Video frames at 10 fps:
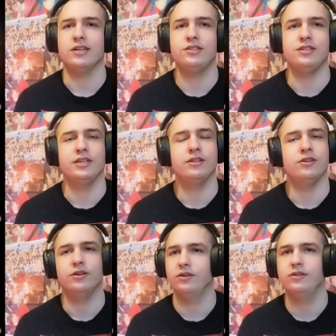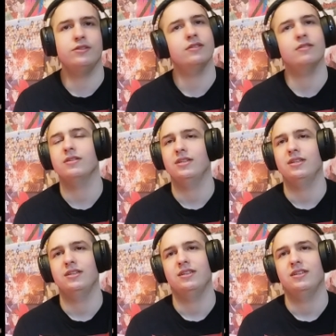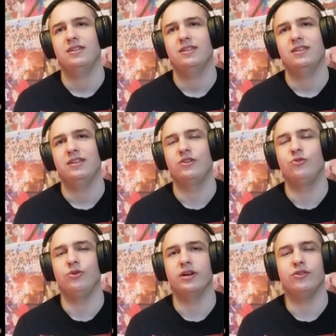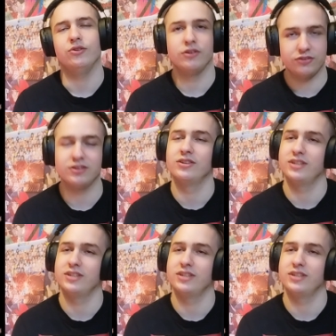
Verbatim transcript: I think good not. Adults. Good adults,